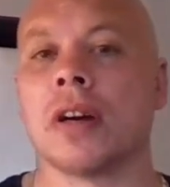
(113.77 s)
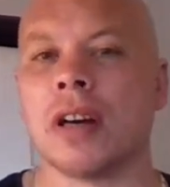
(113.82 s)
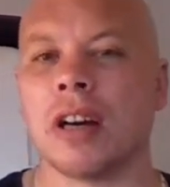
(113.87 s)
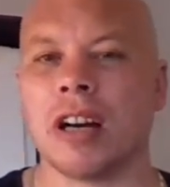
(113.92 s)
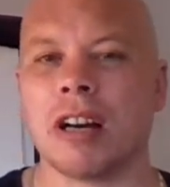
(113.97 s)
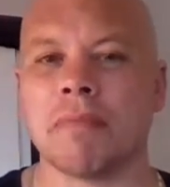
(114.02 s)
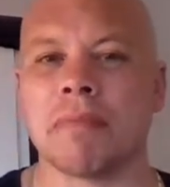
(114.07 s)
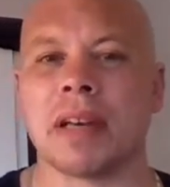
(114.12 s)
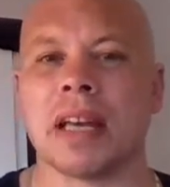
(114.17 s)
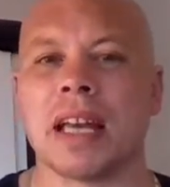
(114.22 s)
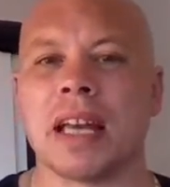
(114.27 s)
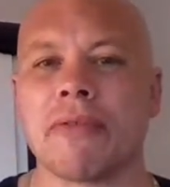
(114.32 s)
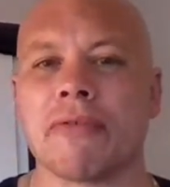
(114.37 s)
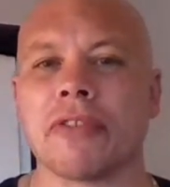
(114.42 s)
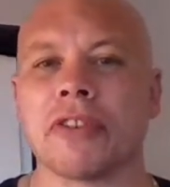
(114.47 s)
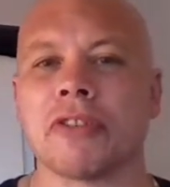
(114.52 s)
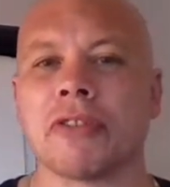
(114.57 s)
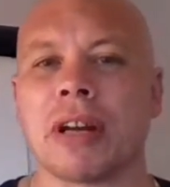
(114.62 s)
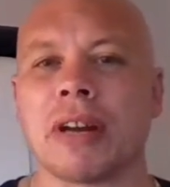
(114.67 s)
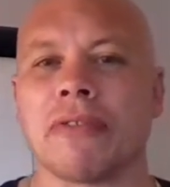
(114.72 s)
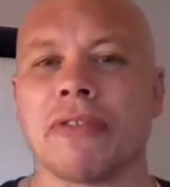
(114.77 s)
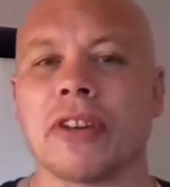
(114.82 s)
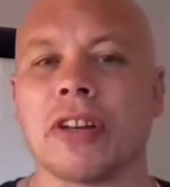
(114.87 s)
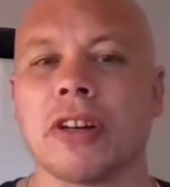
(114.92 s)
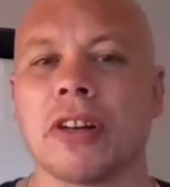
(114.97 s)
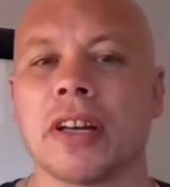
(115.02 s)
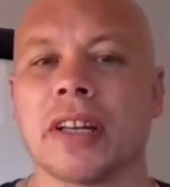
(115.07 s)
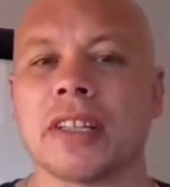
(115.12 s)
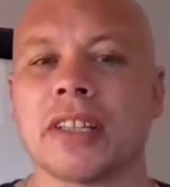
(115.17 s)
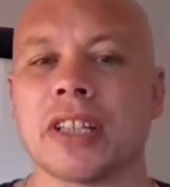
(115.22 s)
I bet every traffic
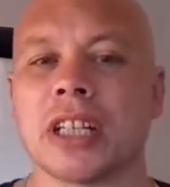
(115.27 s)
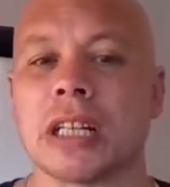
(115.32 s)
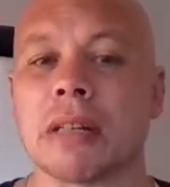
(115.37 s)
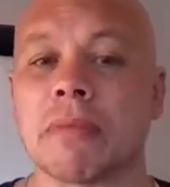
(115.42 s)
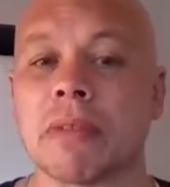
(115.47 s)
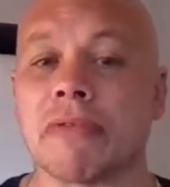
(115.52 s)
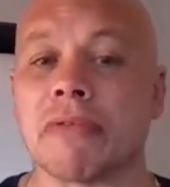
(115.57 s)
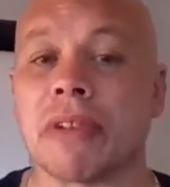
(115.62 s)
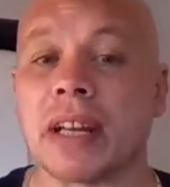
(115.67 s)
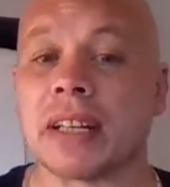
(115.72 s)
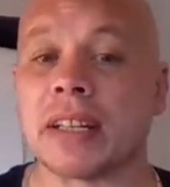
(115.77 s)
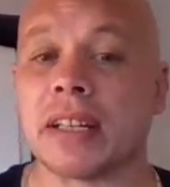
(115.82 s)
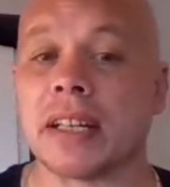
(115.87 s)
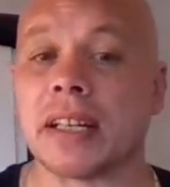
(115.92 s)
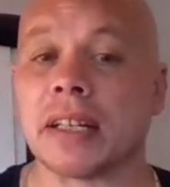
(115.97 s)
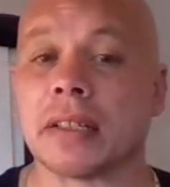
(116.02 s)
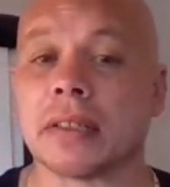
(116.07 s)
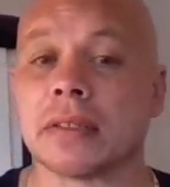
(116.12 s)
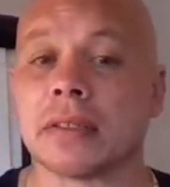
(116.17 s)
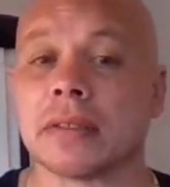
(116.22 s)
light is going to be red now.